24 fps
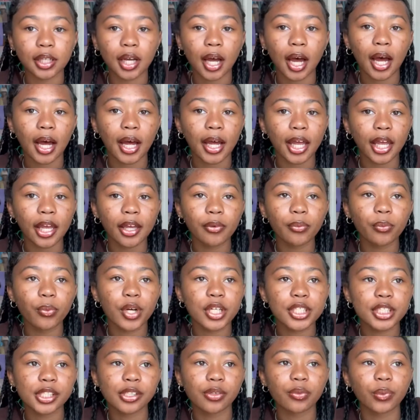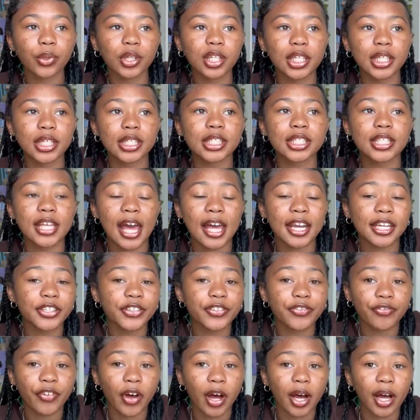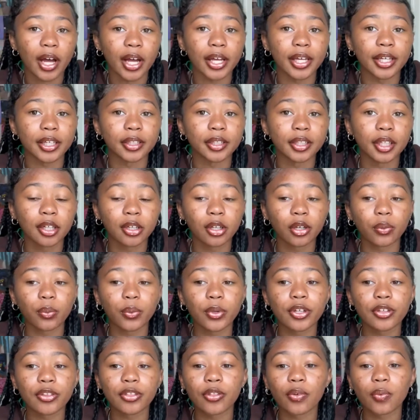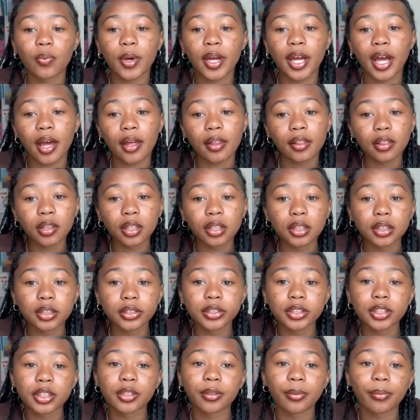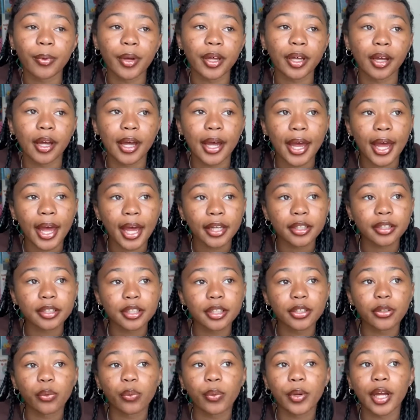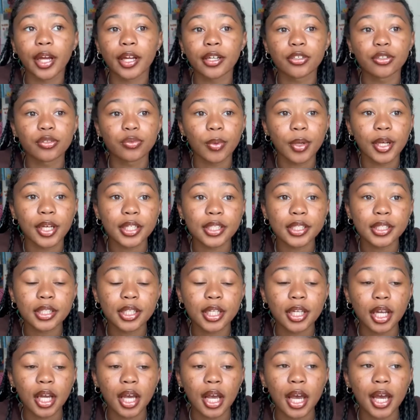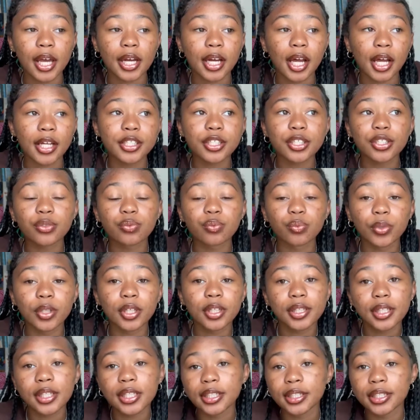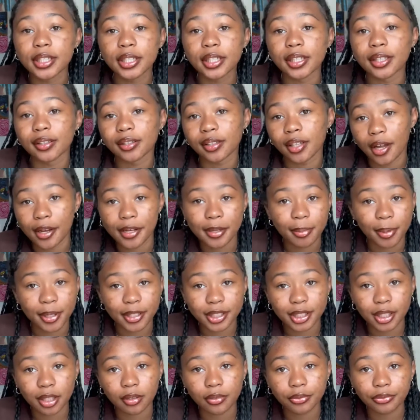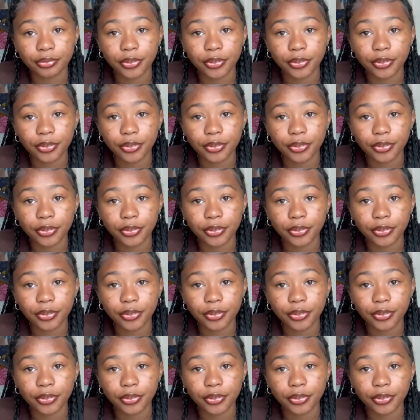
I wasn't really satisfied with the way I looked, the way I acted, the way I dressed, and I just really didn't like myself.